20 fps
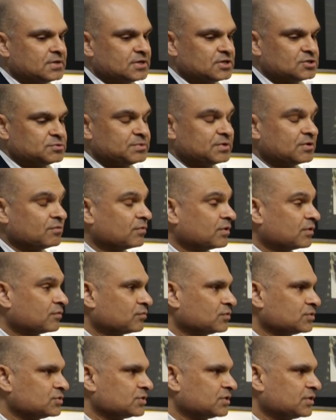it's been a
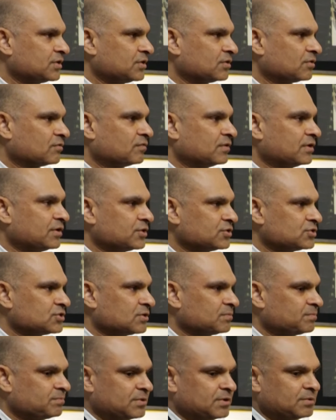wonderful journey of
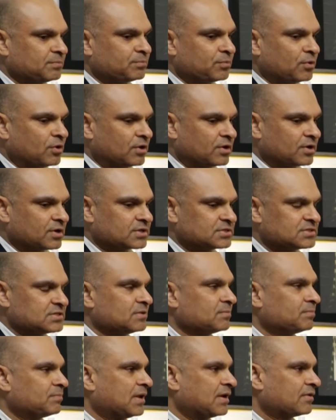leadership in products
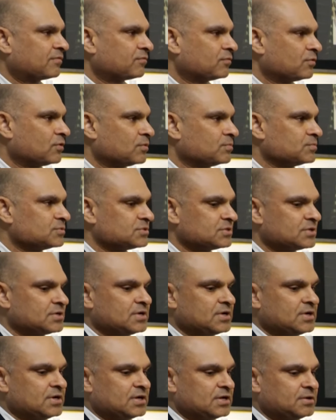and platforms,
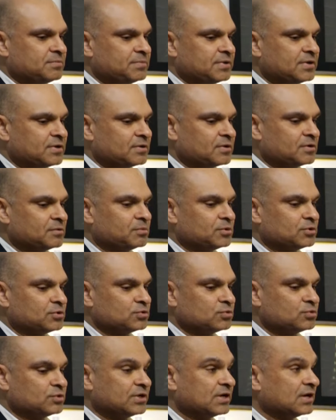in being able
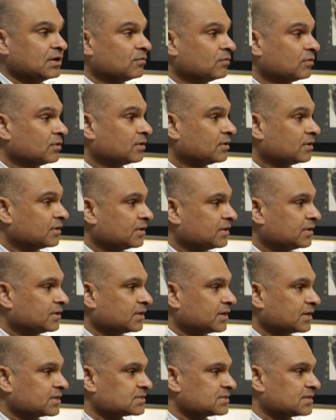to deliver in
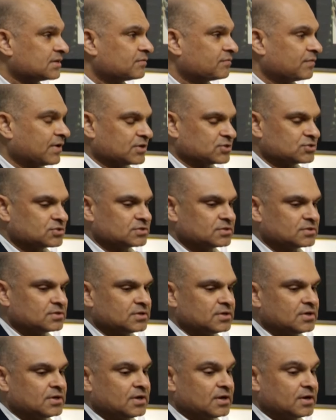an excellent fashion,
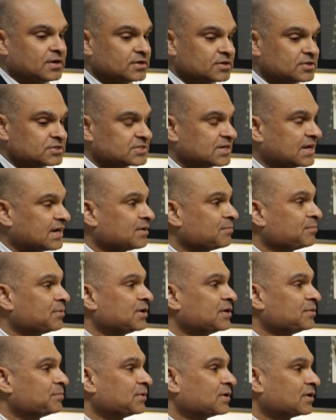understanding
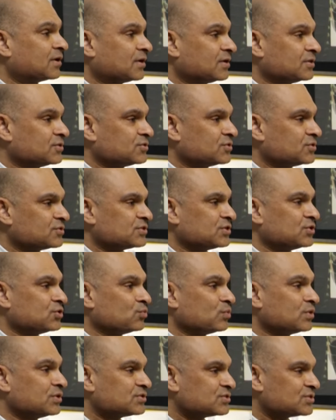multiple cultures and
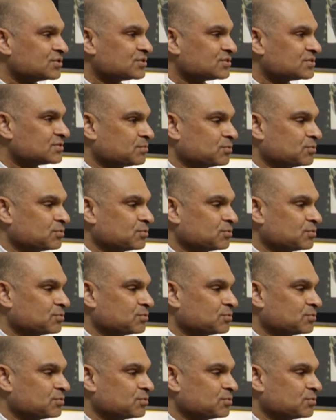nuances,